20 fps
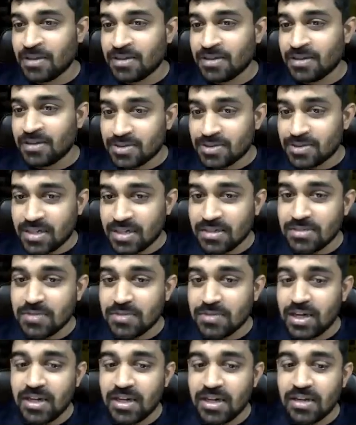So that is
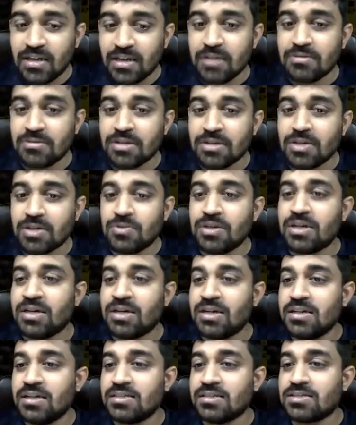why taking out the queen
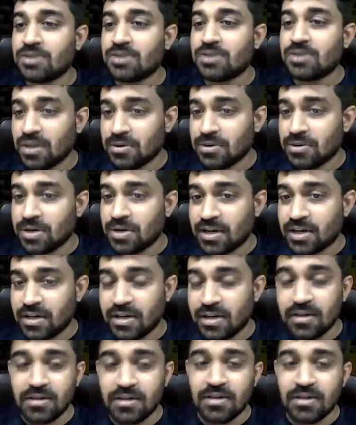early is not a good
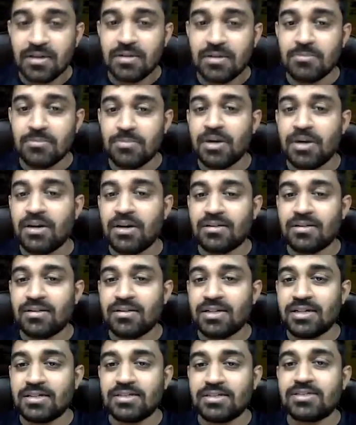idea, but
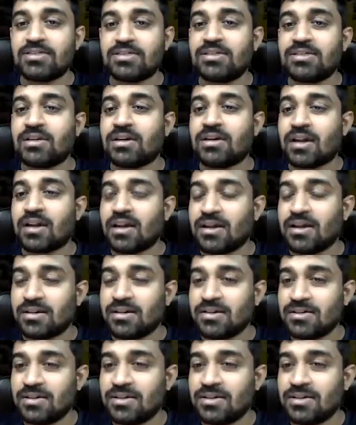it's just a trick